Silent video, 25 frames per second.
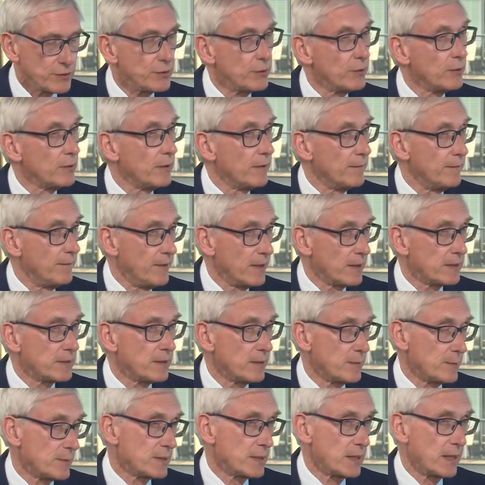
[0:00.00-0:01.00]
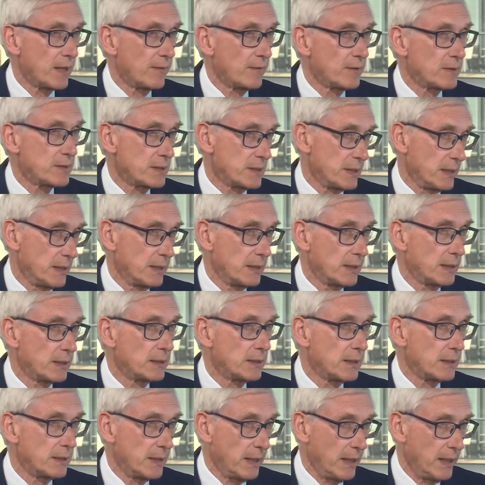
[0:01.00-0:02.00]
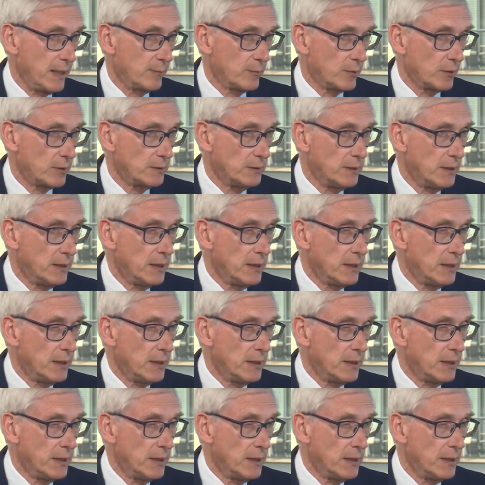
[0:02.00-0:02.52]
sure that victims have a seat at the table.